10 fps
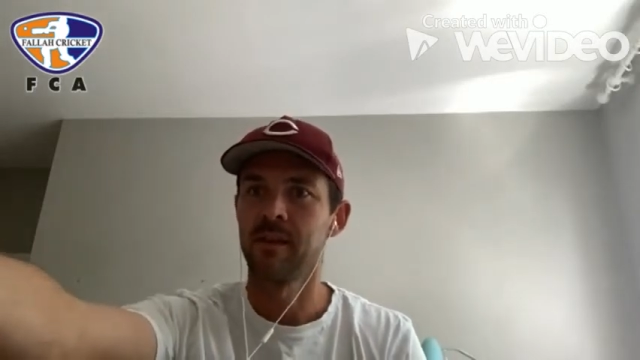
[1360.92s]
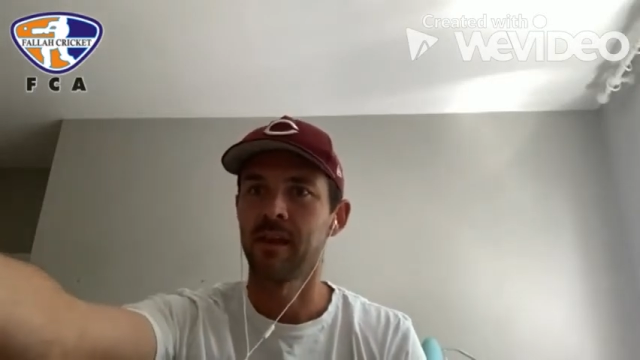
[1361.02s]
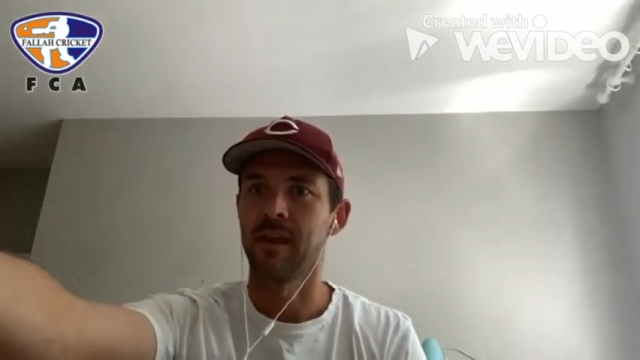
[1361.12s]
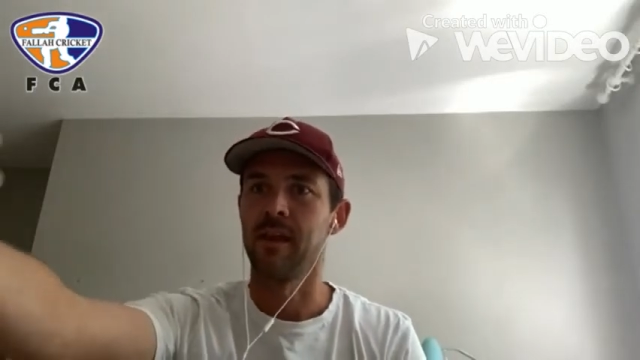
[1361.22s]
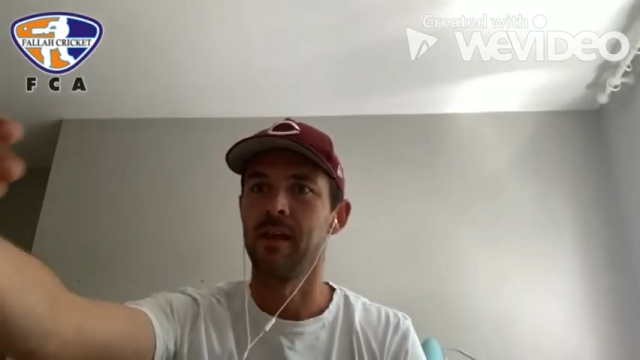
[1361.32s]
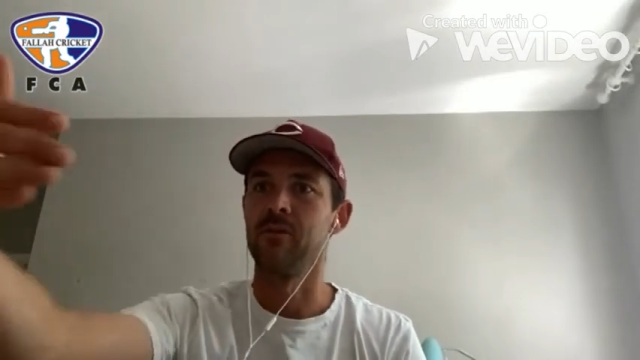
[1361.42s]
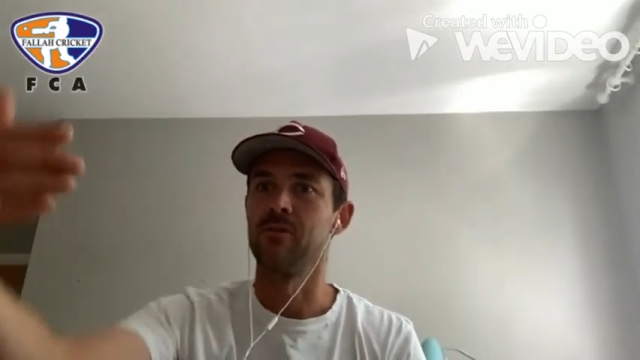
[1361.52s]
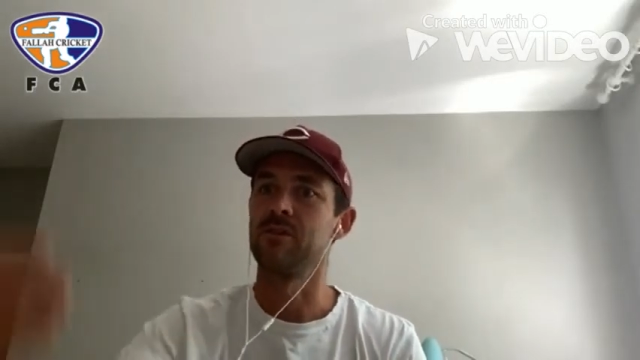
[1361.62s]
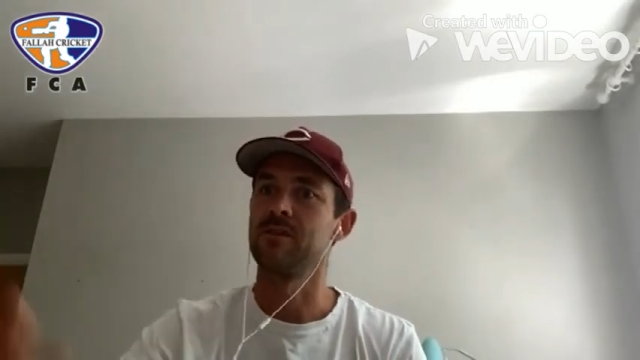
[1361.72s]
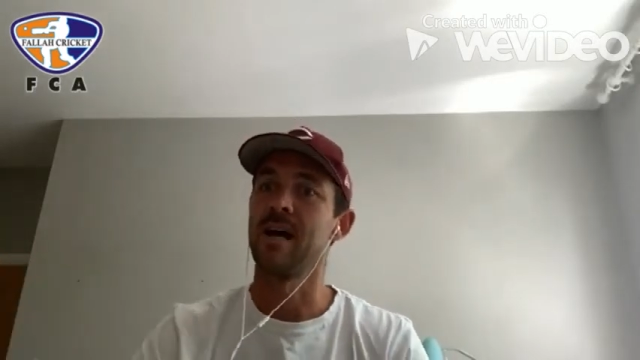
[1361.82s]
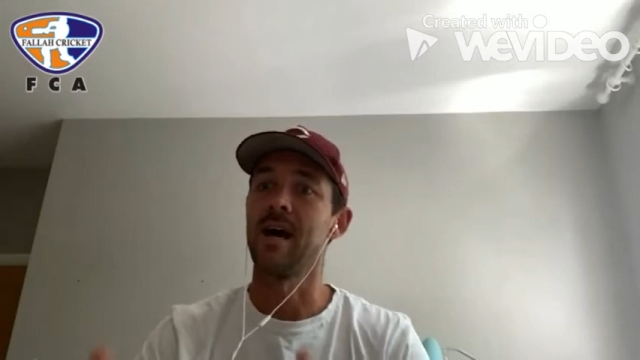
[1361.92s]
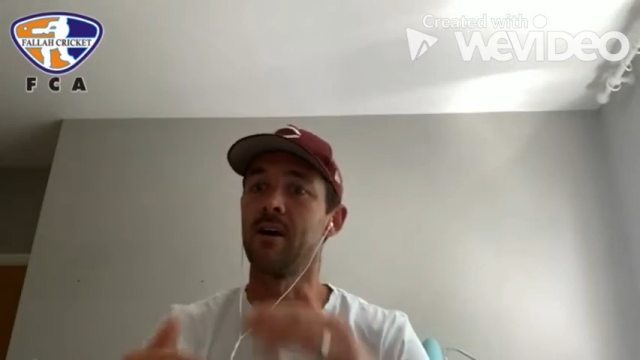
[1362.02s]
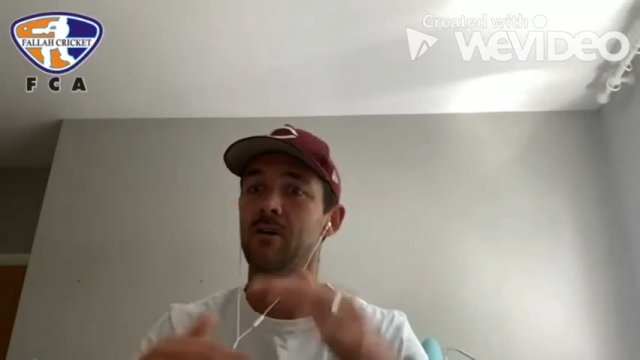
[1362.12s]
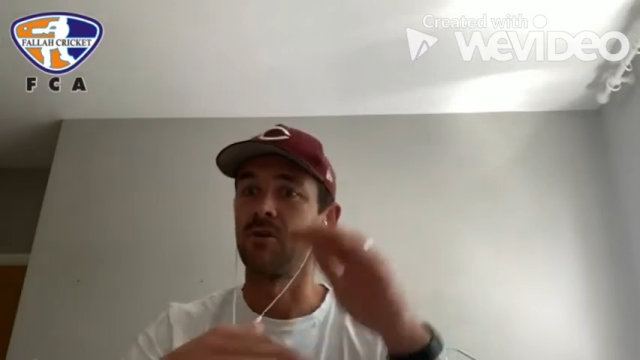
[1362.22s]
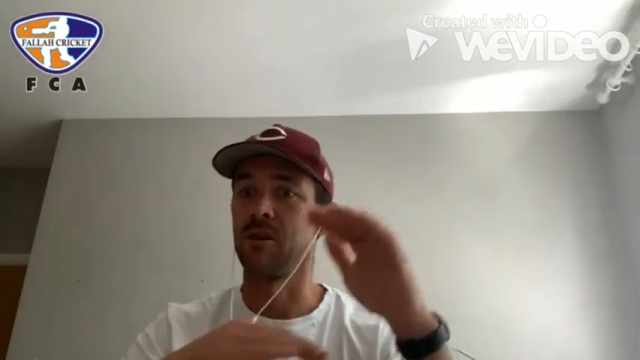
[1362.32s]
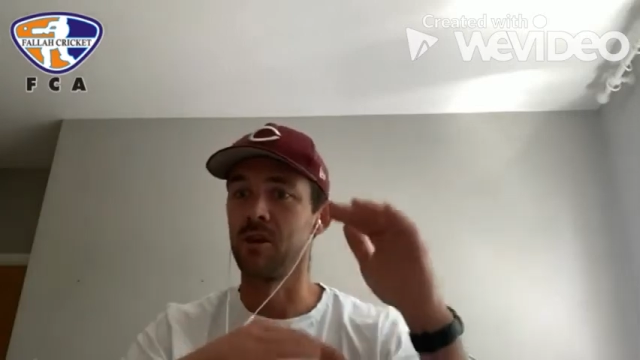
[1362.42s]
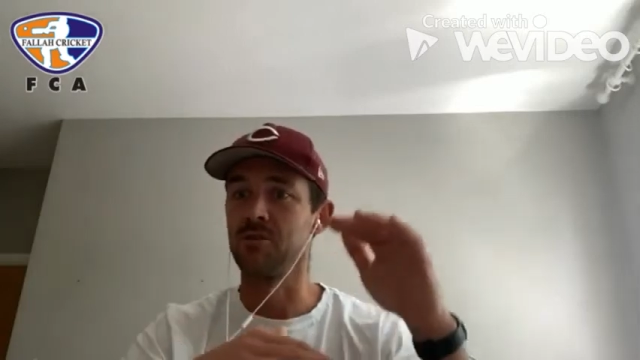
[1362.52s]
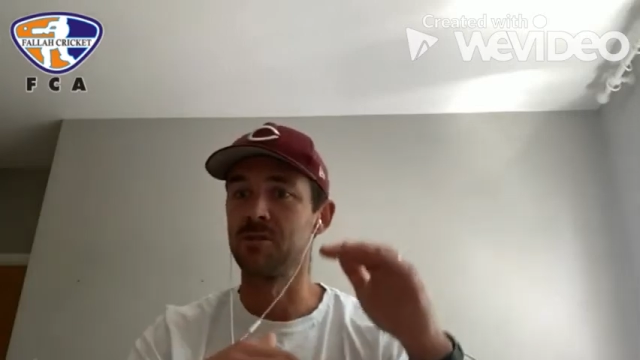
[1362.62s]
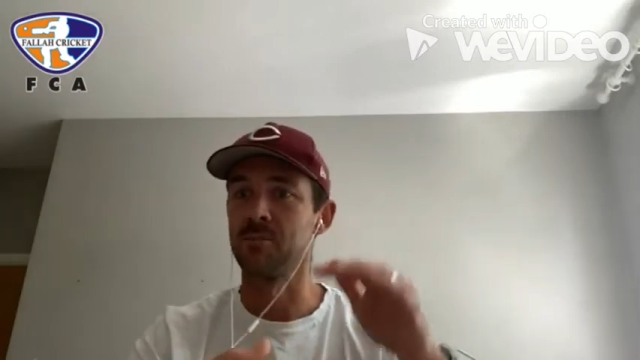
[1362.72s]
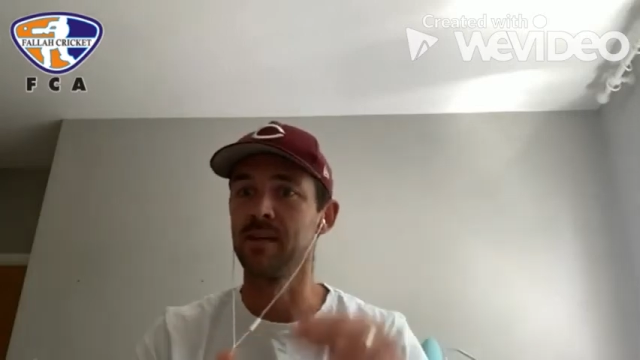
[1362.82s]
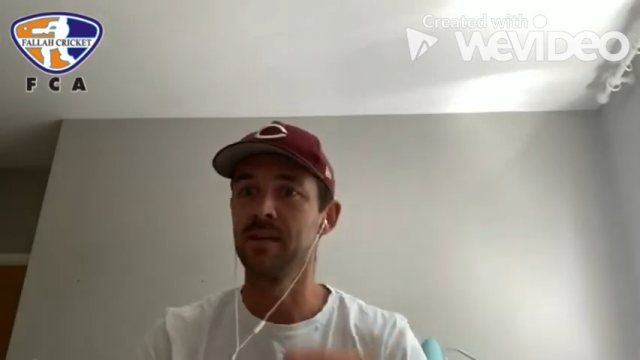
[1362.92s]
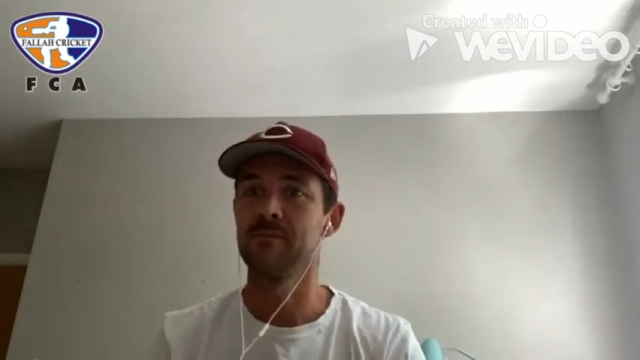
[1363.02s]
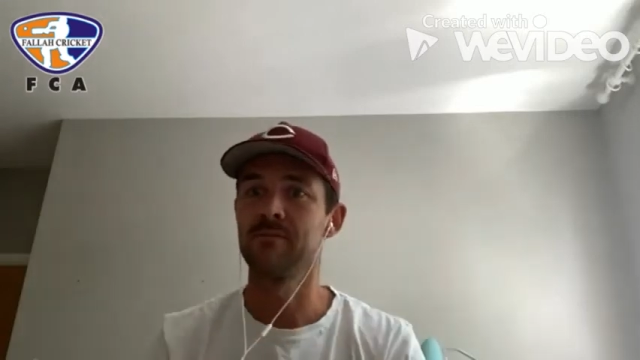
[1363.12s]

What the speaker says: and start on a low speed.